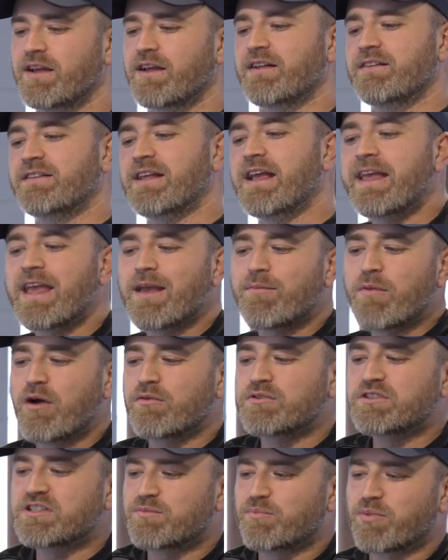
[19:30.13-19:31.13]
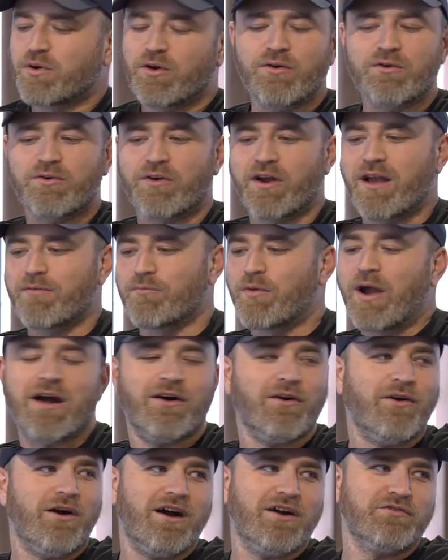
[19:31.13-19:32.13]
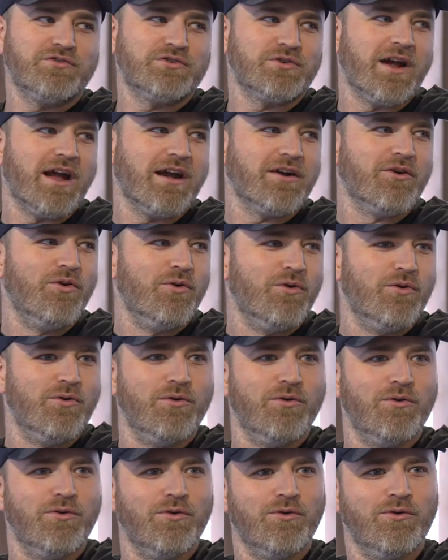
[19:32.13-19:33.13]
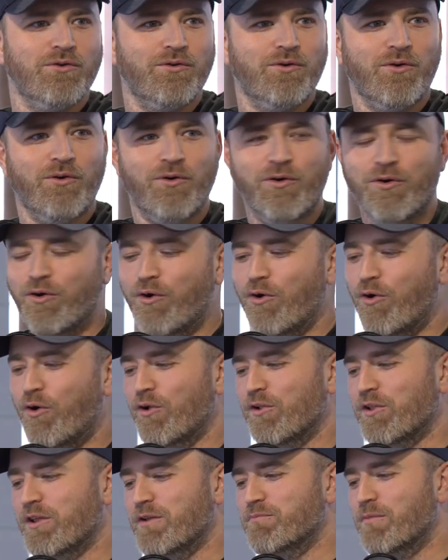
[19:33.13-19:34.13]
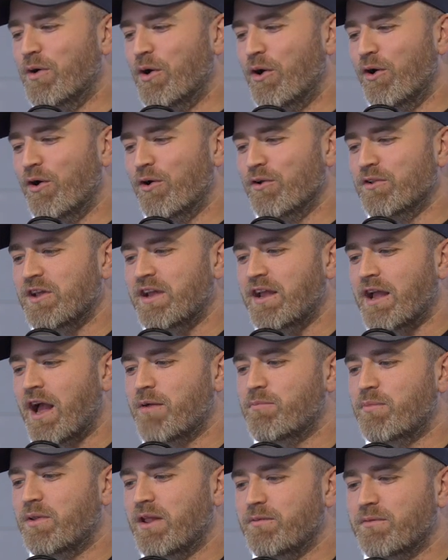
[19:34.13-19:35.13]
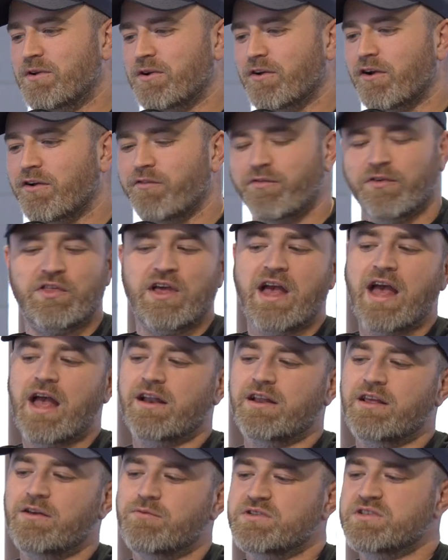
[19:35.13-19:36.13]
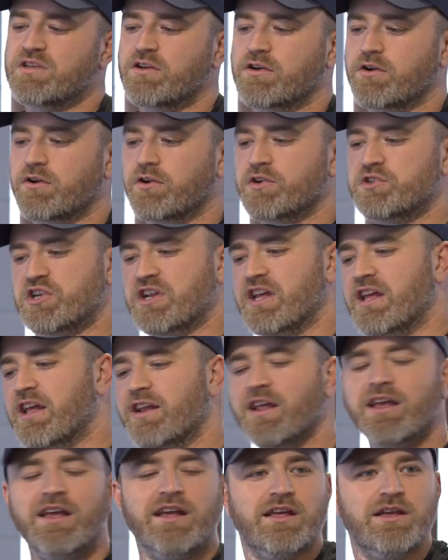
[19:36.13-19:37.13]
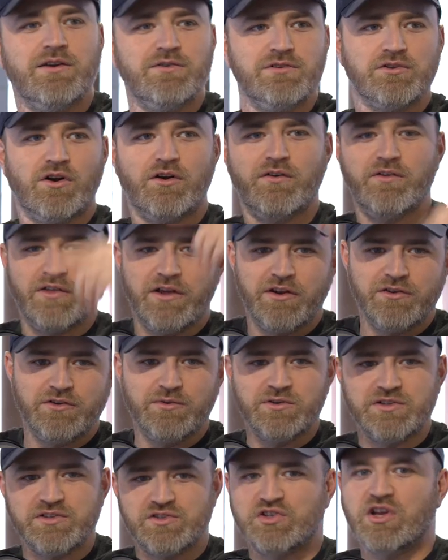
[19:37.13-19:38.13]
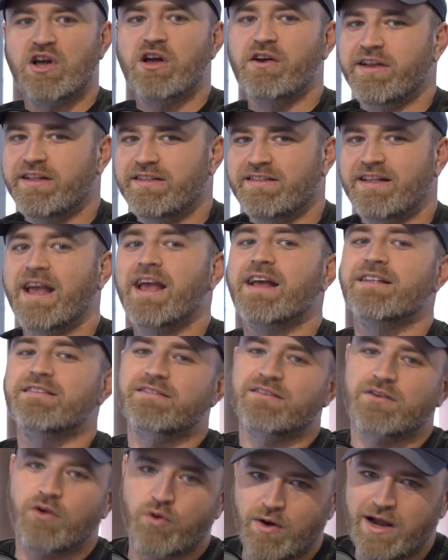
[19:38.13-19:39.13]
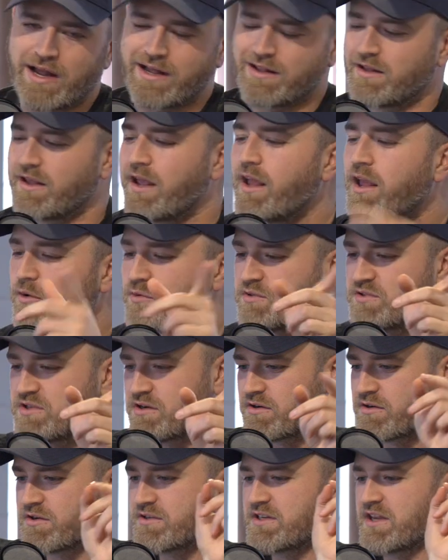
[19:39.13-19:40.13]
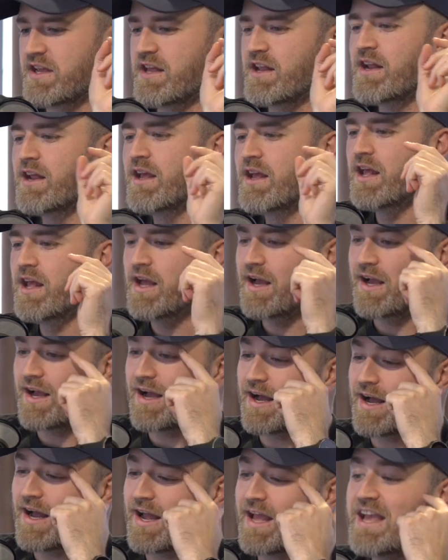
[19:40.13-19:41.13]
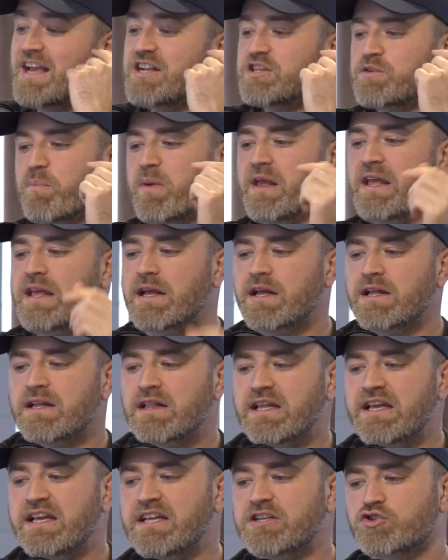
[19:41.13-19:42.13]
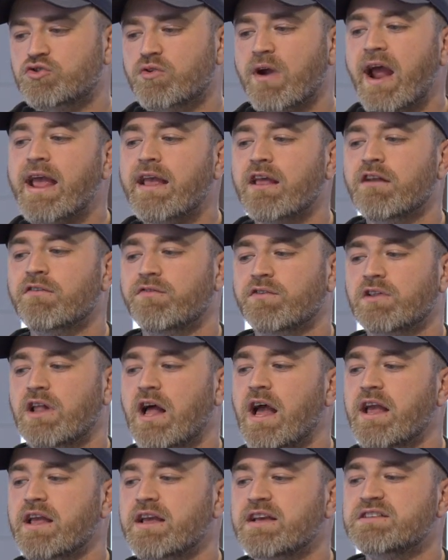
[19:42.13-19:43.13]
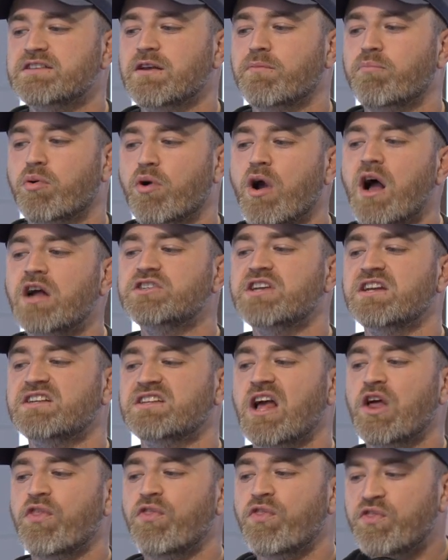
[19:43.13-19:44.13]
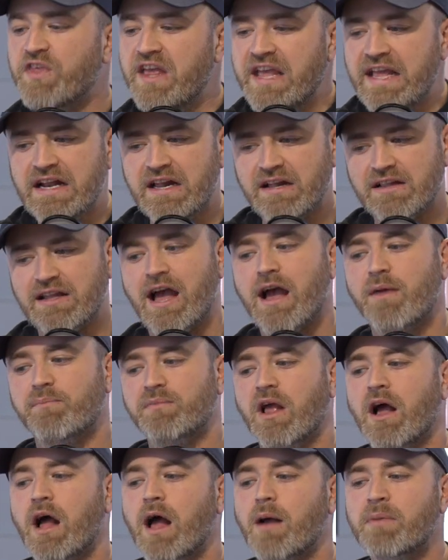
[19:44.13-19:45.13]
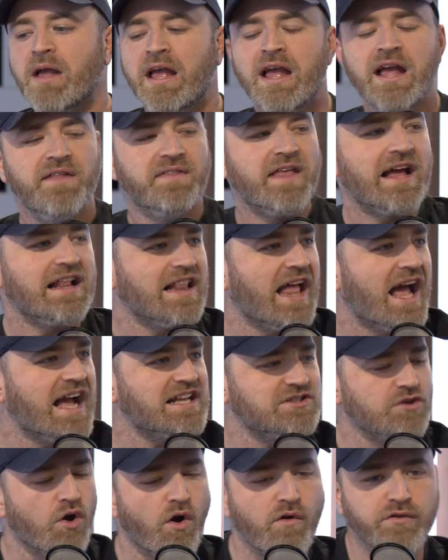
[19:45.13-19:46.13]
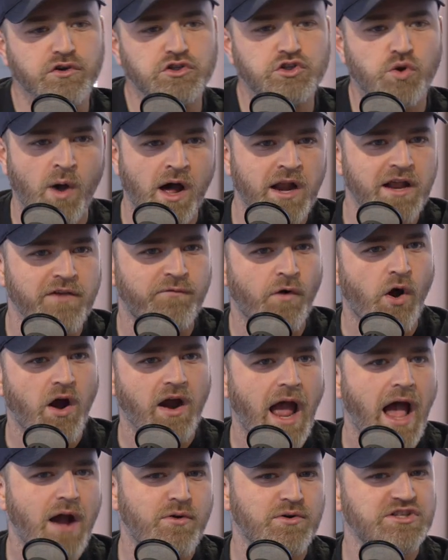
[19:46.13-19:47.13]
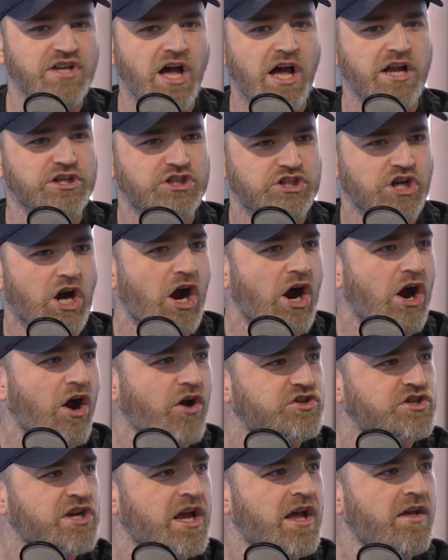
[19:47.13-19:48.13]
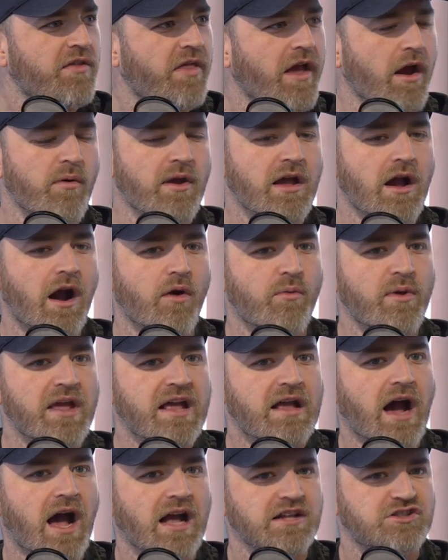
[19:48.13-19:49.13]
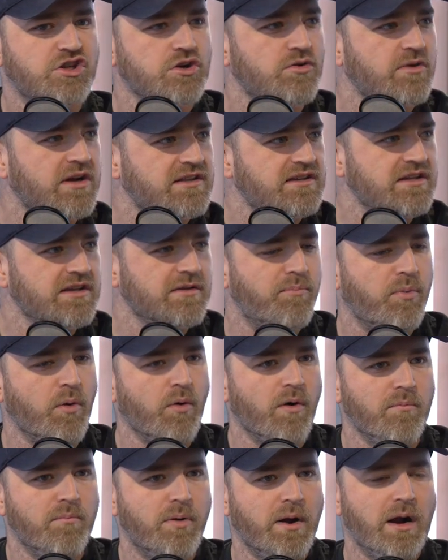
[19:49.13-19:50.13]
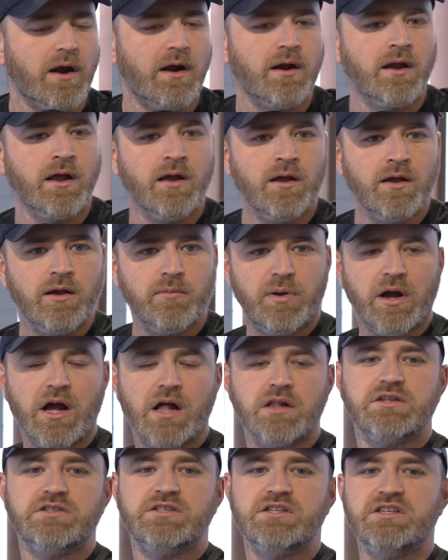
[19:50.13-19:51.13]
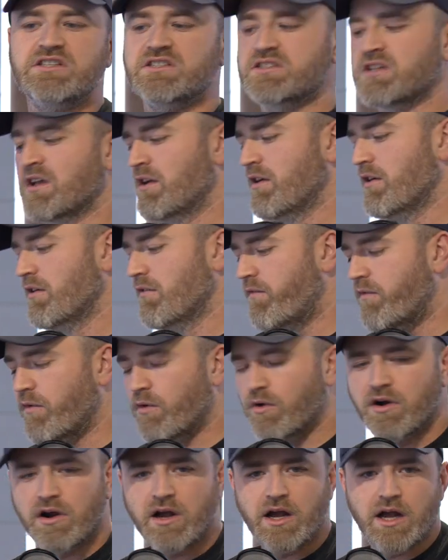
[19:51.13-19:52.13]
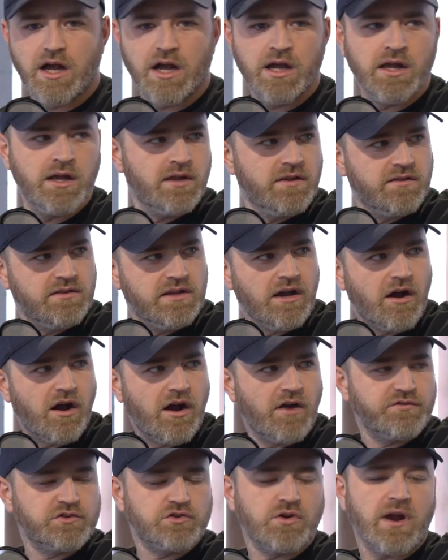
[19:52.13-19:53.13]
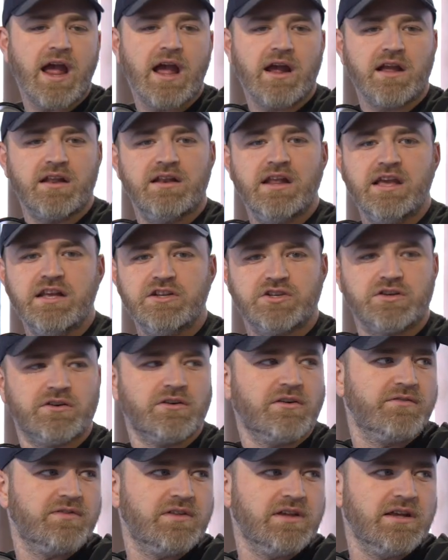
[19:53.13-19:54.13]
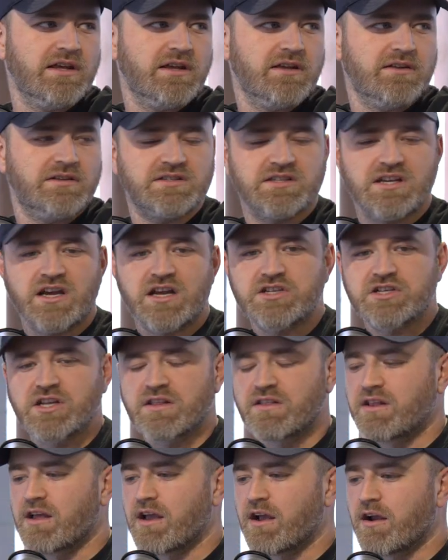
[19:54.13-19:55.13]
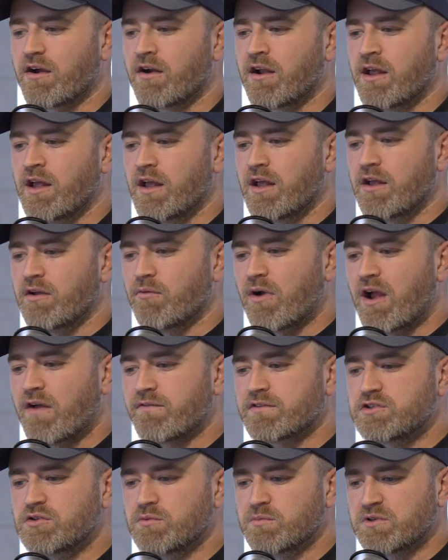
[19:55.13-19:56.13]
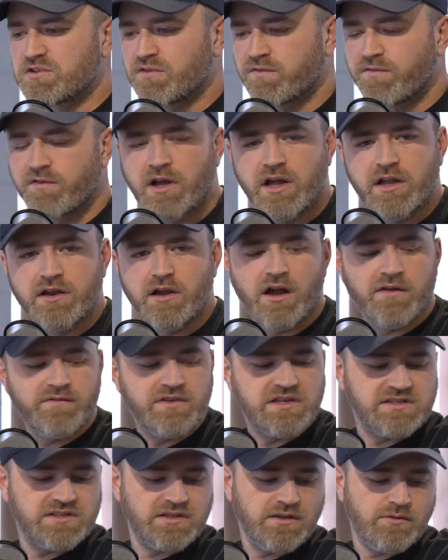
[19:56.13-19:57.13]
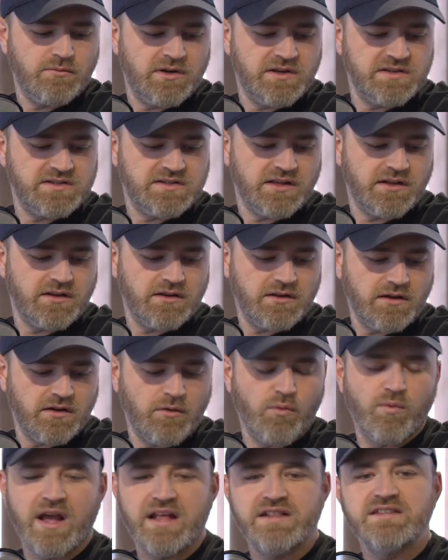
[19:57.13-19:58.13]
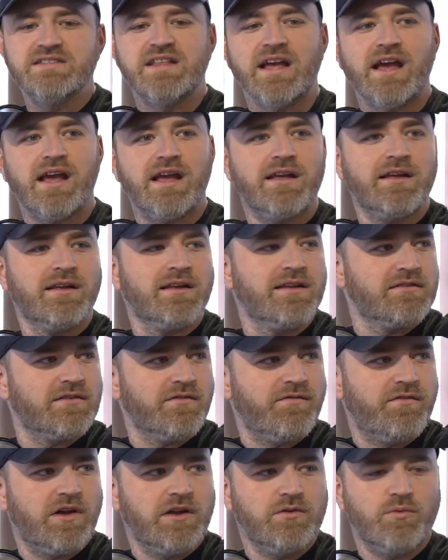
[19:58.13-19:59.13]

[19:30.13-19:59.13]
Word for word: They came out with this program. Wow, off track. Holy, holy moly. I blame Kirk for that. He was encouraging it. He was over there doing a song and dance quietly. He was encouraging it. Uh, H P Elite Dragonfly is a Project Athena laptop that lasts over twenty-four hours on a charge. There we are. We got to it. The important part. Apologies for uh, the off-track nature of the discussion there. We're having too much fun, obviously. What is it? A Wednesday. It's a fun